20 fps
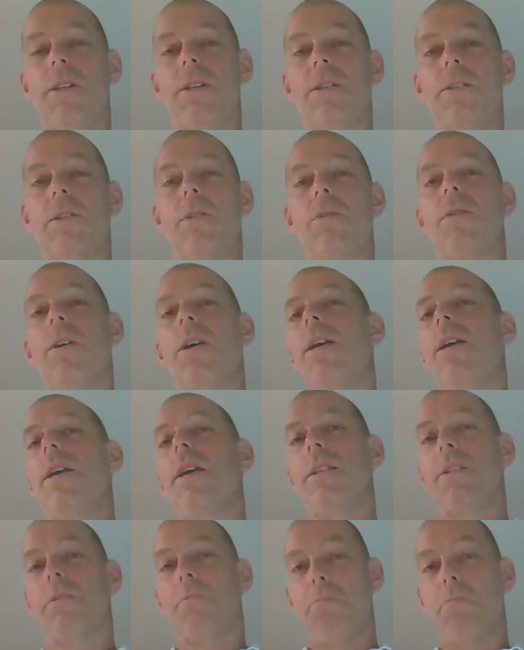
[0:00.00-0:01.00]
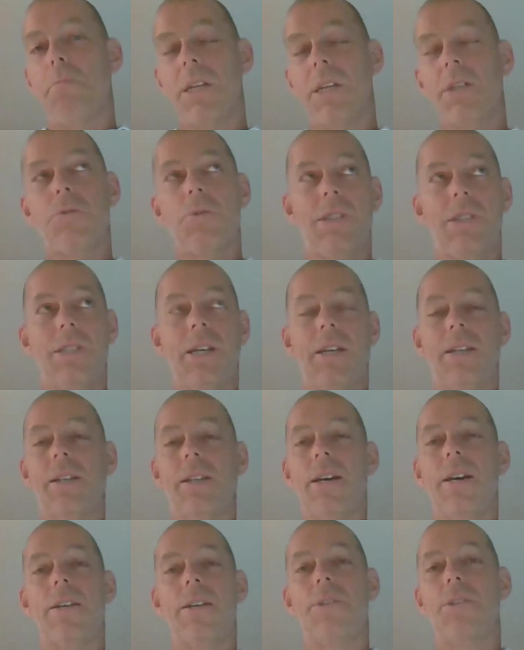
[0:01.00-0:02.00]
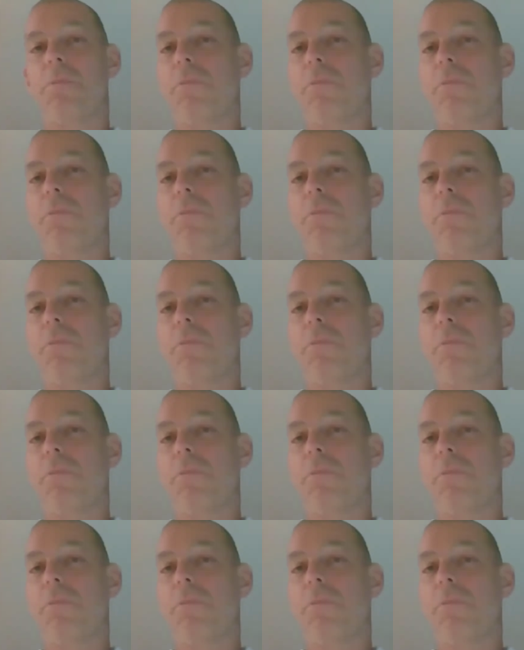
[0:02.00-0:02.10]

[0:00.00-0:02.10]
So it's mixed with technology,